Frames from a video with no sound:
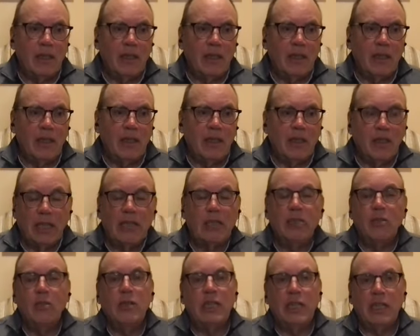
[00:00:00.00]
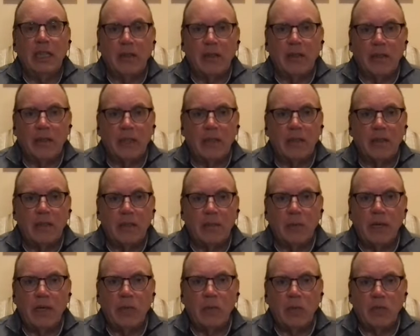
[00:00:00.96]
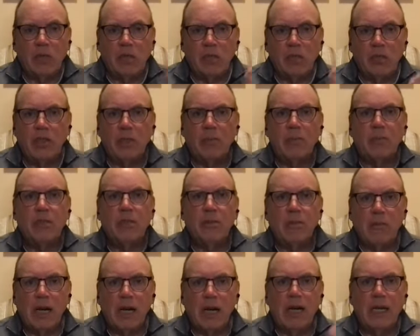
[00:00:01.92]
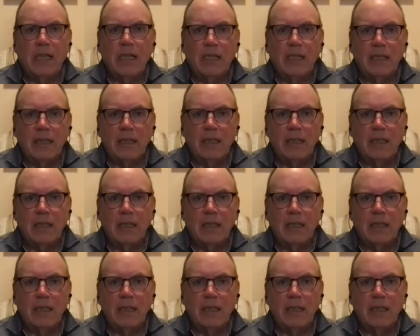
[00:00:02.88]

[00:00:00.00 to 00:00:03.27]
you're not doing anything. No matter what shows up in your mind,